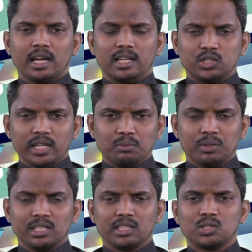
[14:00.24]
I will check
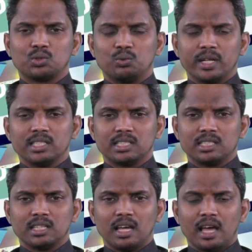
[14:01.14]
whether the
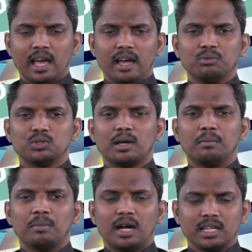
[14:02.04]
students have
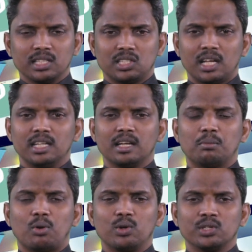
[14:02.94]
some understanding
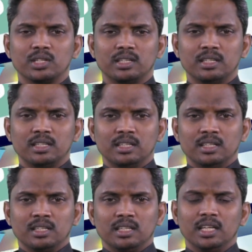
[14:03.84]
about
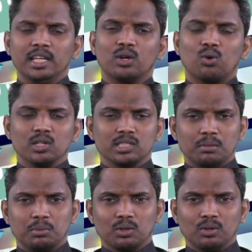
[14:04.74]
any
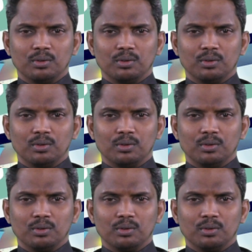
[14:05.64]
concept,